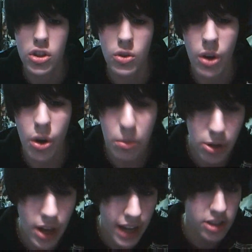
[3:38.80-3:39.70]
So I hope
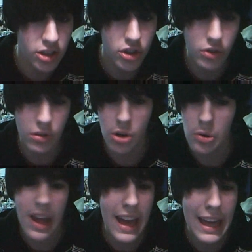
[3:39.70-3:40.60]
you guys are doing
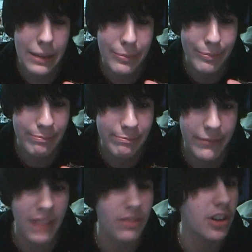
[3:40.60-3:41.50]
okay.
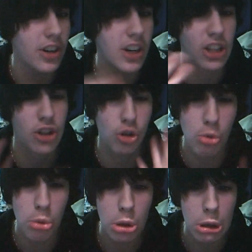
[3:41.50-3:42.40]
If you're in
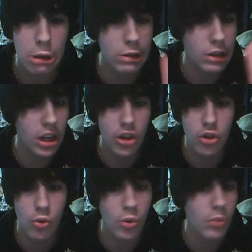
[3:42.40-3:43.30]
school, starting
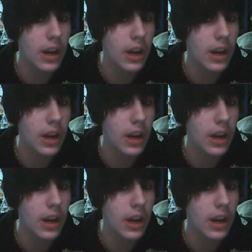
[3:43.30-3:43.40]
school,